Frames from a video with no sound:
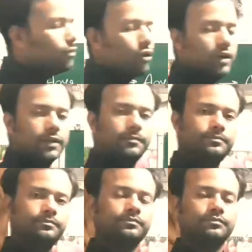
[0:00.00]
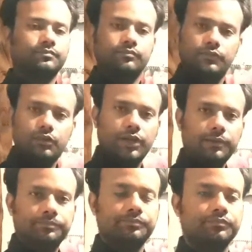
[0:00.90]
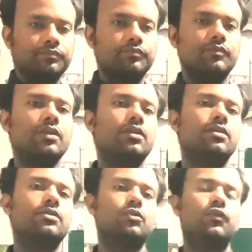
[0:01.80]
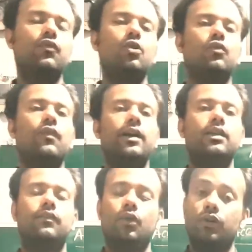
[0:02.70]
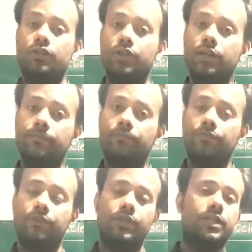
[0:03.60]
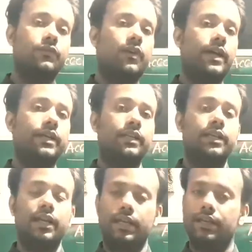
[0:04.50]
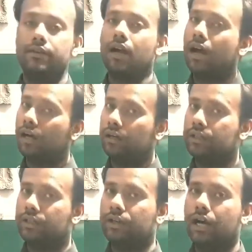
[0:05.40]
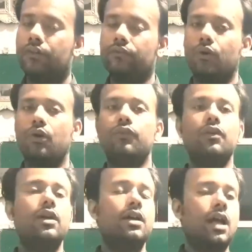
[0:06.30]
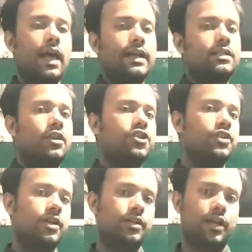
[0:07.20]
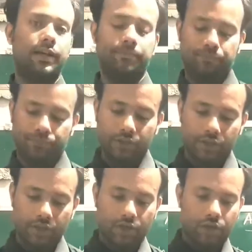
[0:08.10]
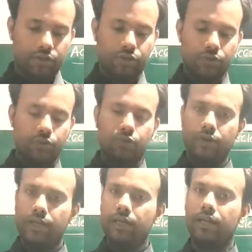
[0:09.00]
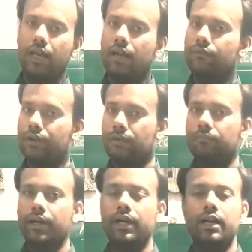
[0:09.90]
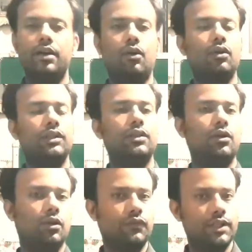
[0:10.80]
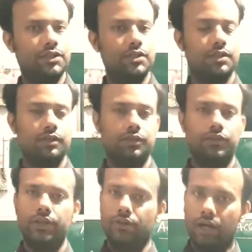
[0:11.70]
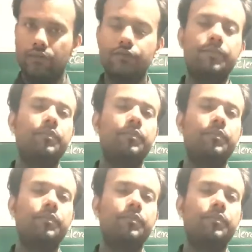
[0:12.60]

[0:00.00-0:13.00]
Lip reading: body. Okay, so if you want to find the velocity, just find the area under the graph of acceleration in time. So today I have completed all of these three graphs.